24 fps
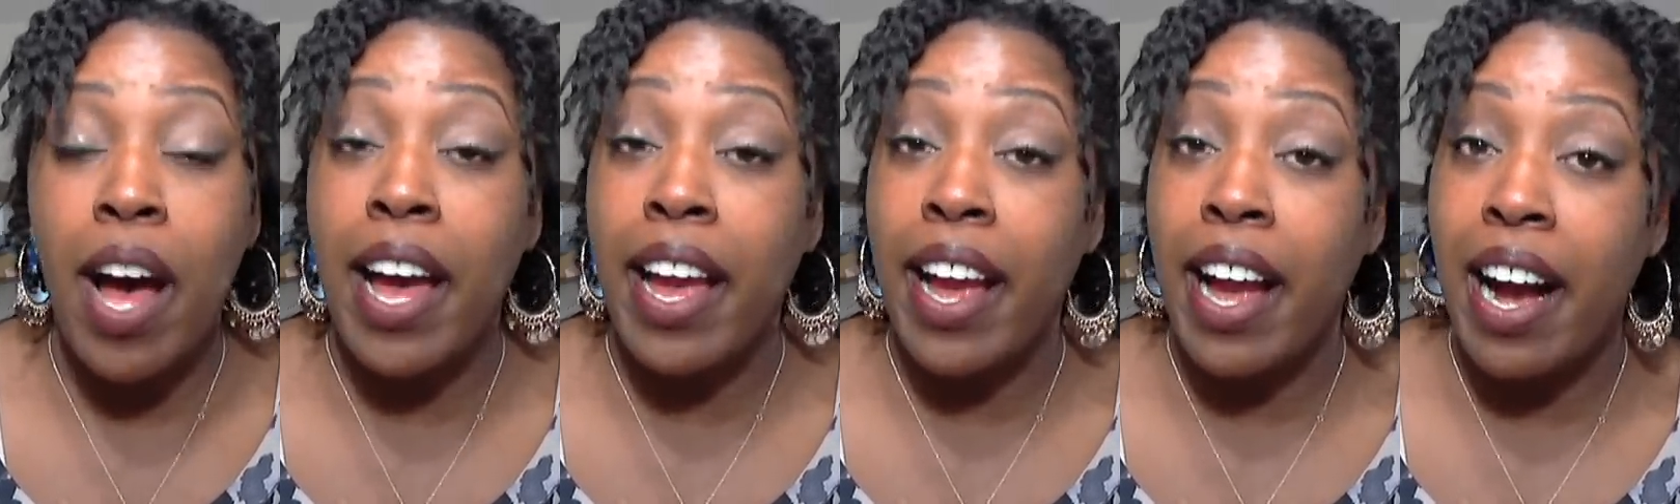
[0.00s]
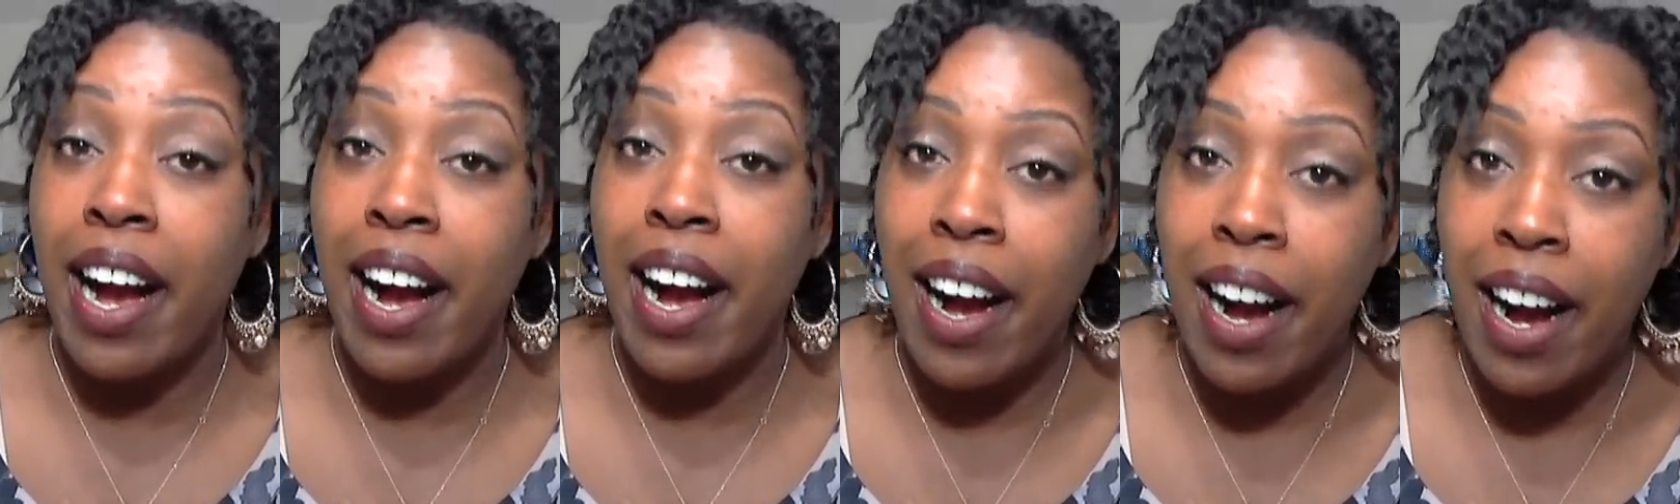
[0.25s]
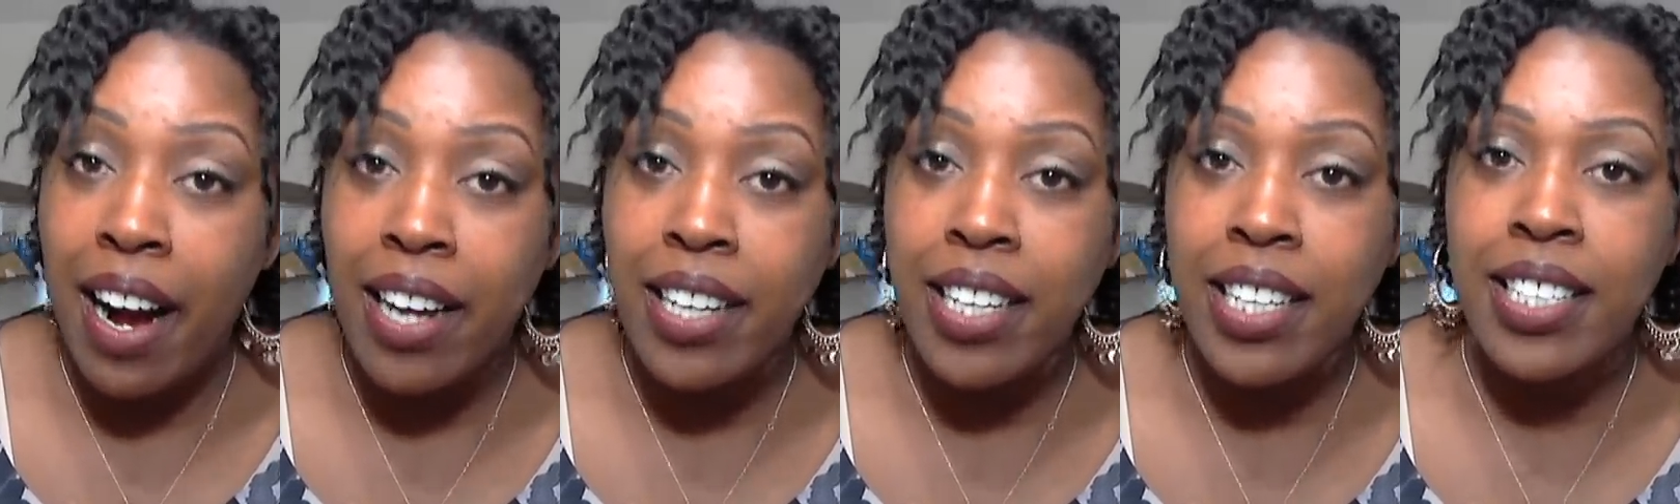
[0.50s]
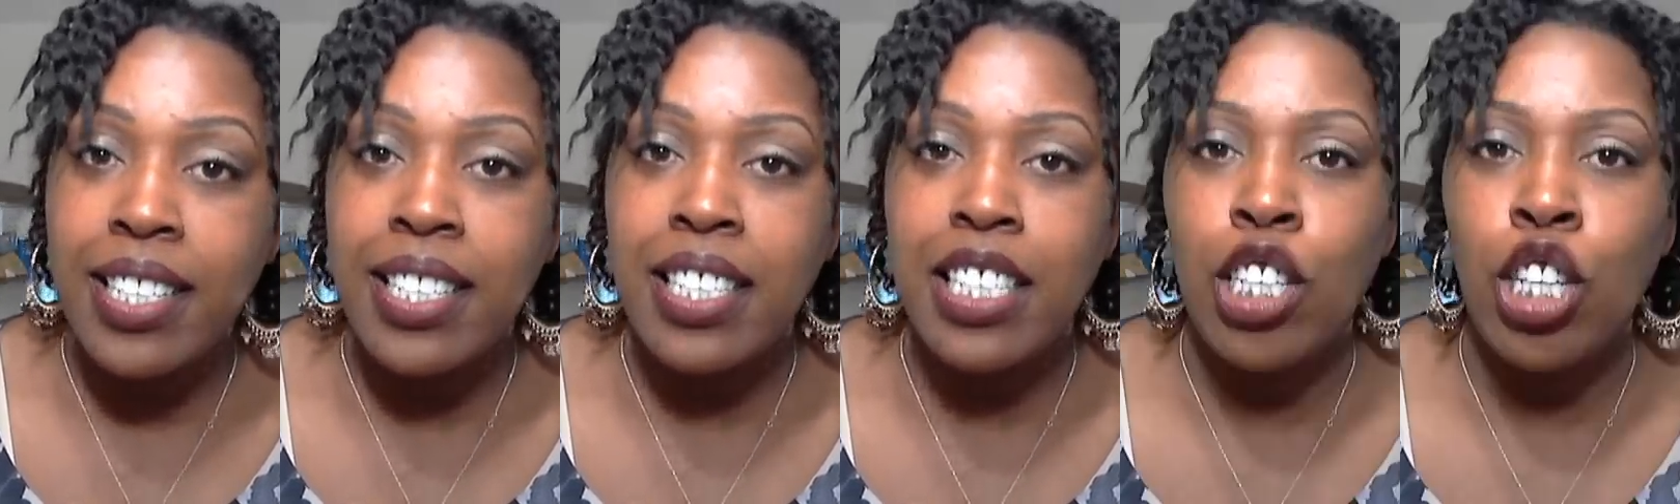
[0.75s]
I
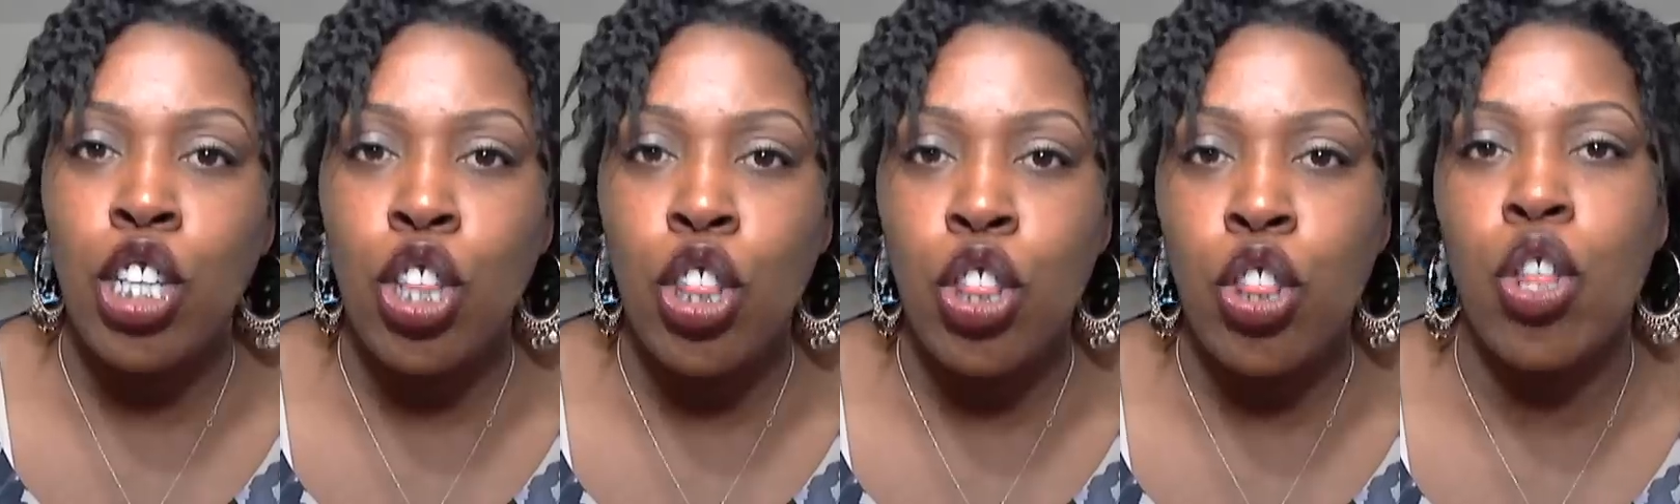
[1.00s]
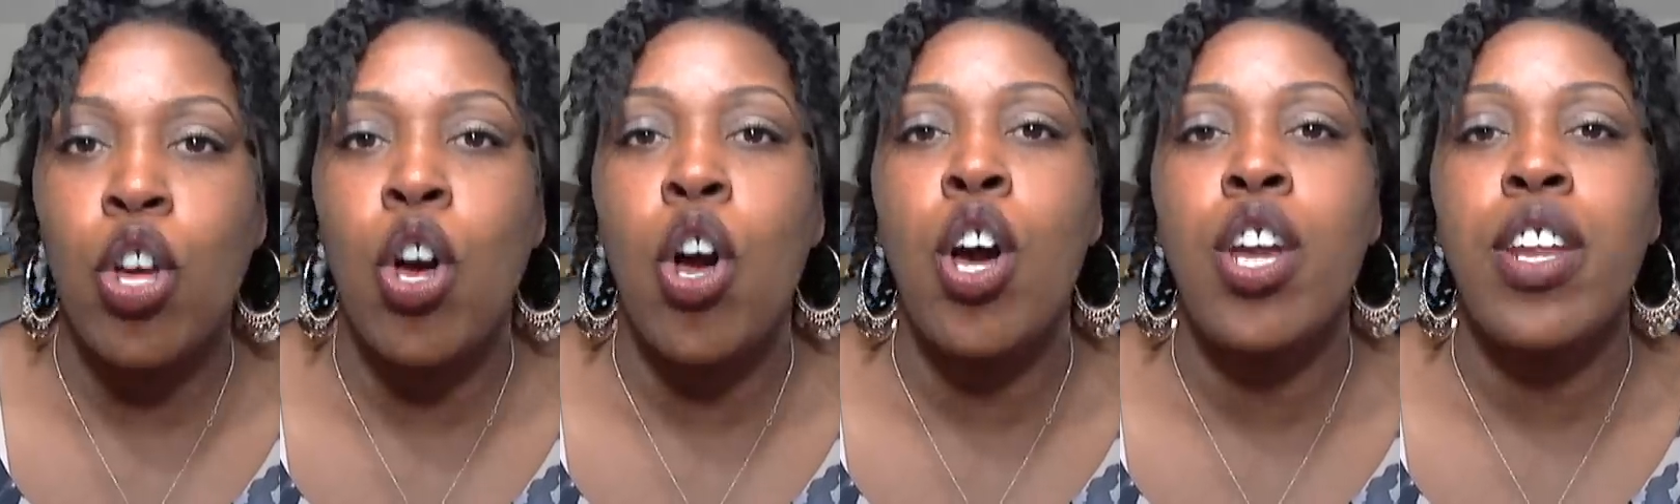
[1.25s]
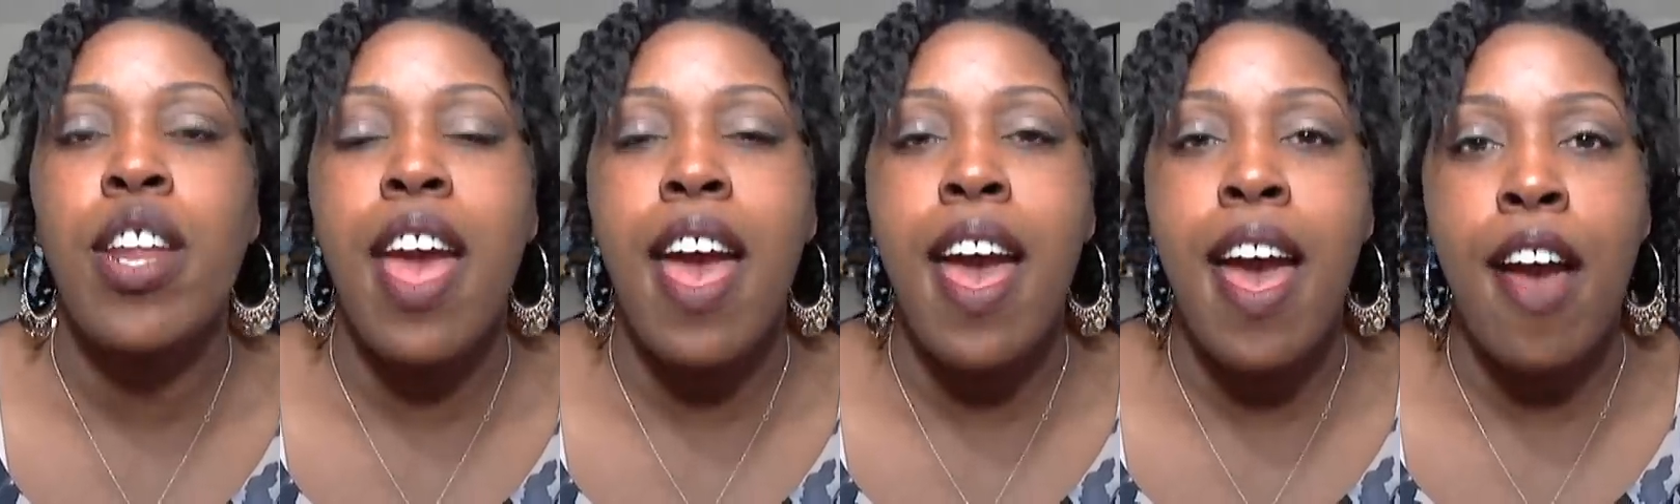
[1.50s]
honestly thought